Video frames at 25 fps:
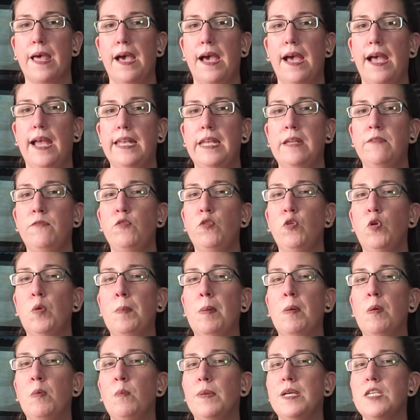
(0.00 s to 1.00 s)
And if you
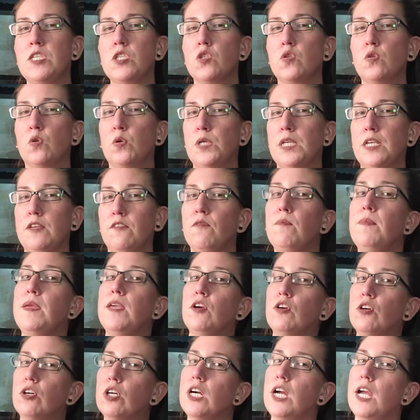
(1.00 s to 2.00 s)
remember my story of me
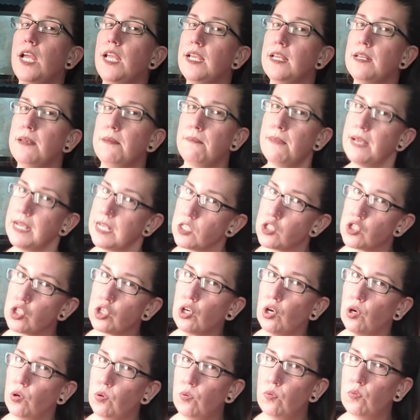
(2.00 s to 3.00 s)
crying in
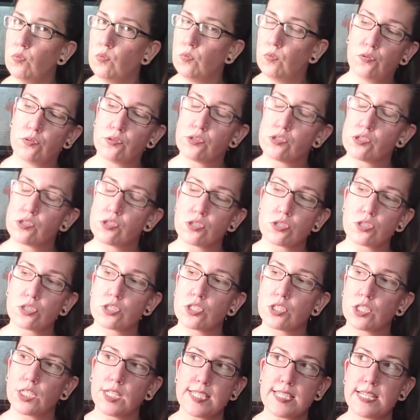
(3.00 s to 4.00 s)
Mexico, it's
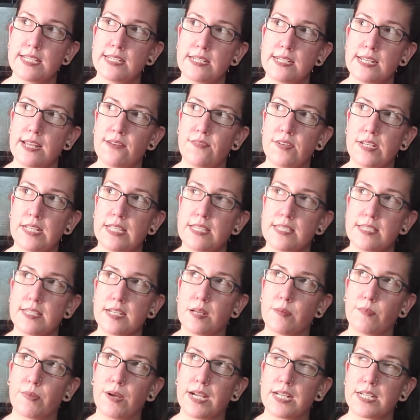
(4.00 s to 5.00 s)
because I didn't have any listening
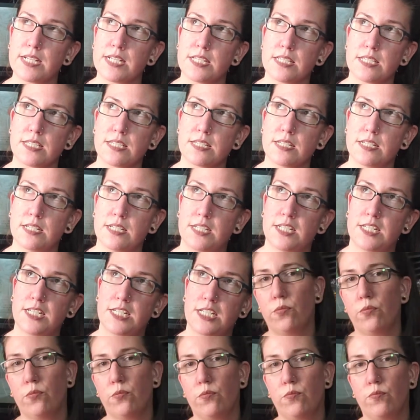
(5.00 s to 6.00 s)
practice.
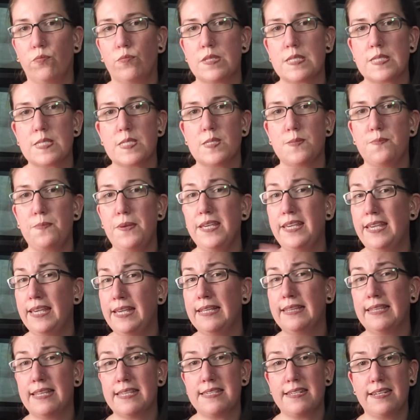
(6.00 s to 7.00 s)
Speaking
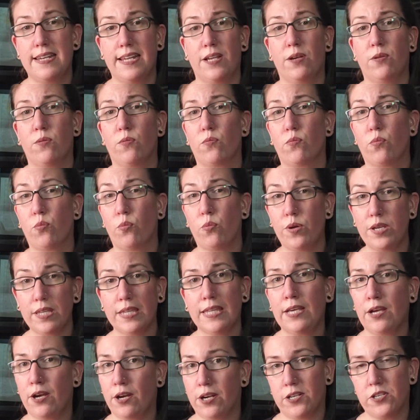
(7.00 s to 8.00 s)
and listening
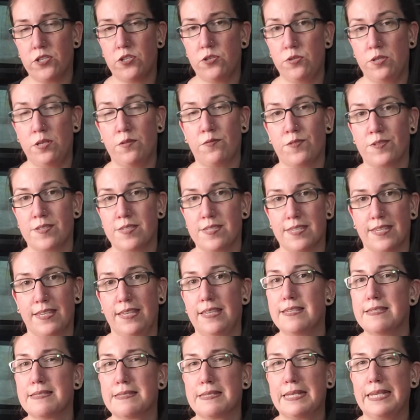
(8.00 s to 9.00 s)
really are 2 different
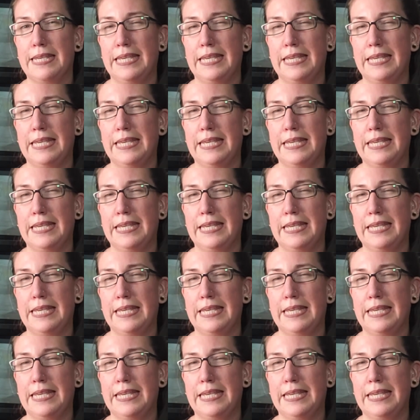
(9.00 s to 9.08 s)
skills,